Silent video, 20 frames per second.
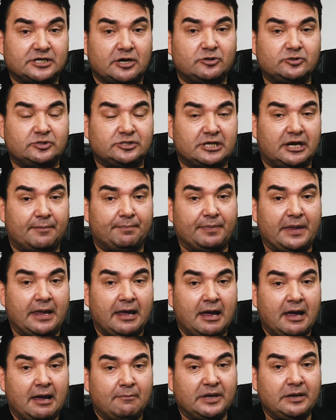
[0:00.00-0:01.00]
Don't
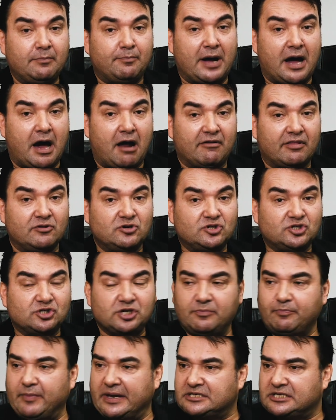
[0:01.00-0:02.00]
be part of the
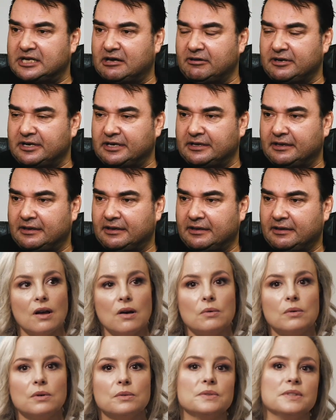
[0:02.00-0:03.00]
sheep mentality.
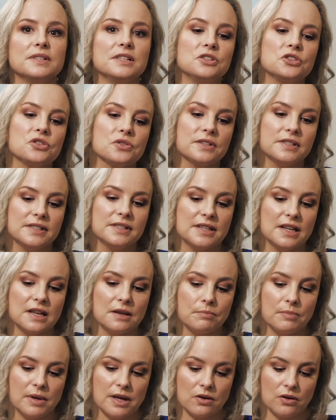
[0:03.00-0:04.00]
Well, it was
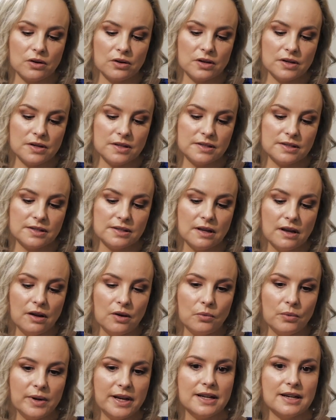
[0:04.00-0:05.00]
interesting because
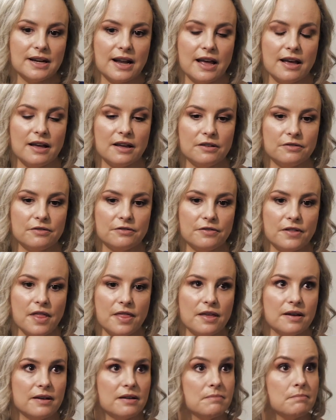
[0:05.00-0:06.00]
we didn't have
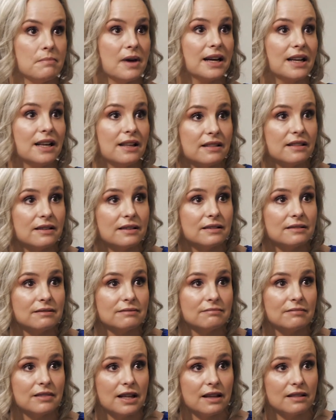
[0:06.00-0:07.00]
the money
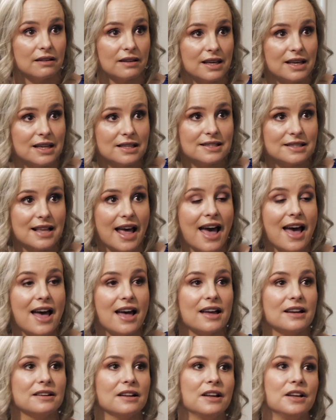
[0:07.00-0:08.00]
that the other kids
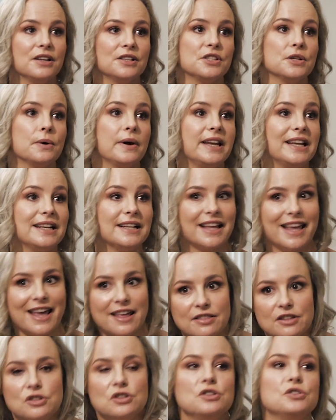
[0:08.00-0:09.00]
had. So I didn't
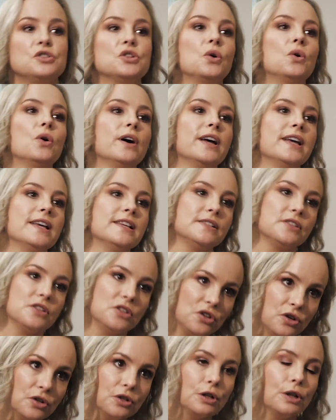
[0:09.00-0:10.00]
get the new toys, the
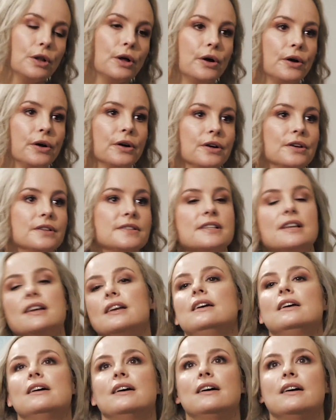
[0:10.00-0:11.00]
new clothes.
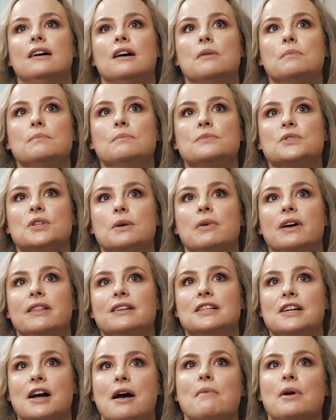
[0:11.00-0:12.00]
So by the
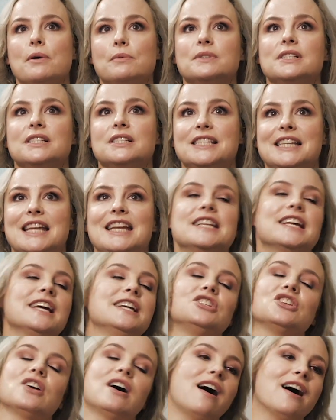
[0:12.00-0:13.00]
time I was a
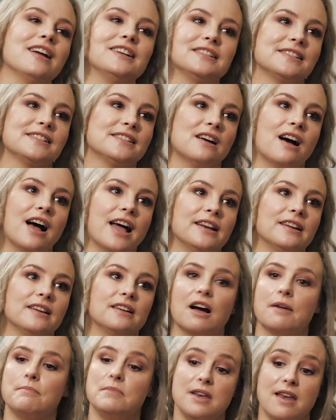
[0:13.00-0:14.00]
teenager, I
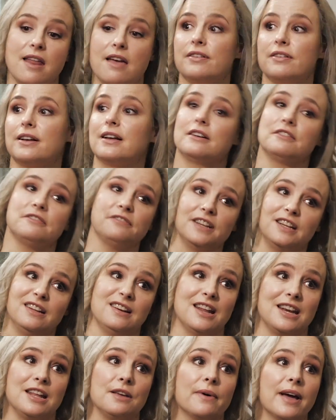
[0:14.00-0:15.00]
decided I'm never going to fit in
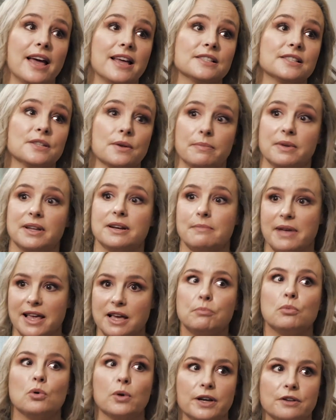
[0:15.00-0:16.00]
anyway, so I'm going to make
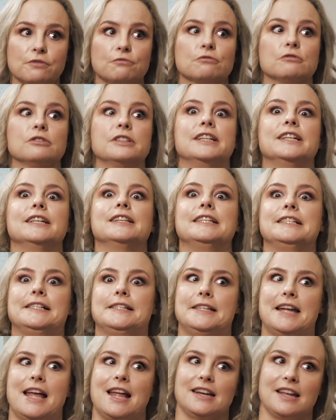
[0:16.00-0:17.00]
a point of really
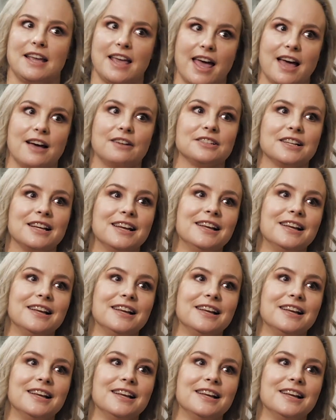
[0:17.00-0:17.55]
standing out.